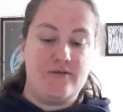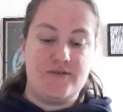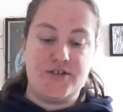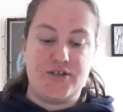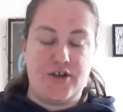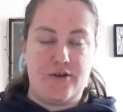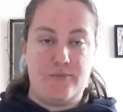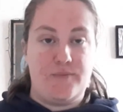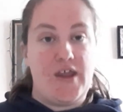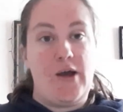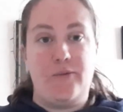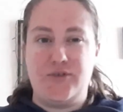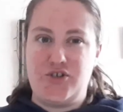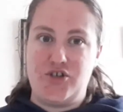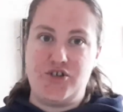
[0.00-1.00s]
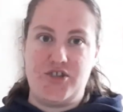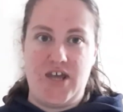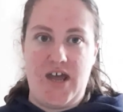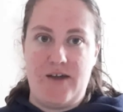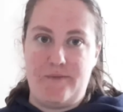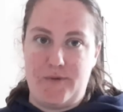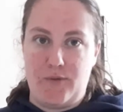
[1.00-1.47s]
So that was just
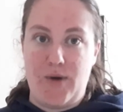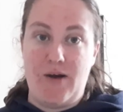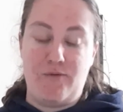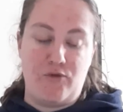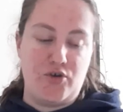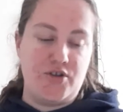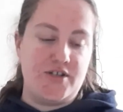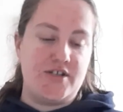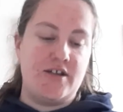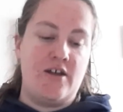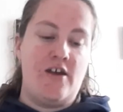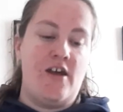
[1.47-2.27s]
there for reference.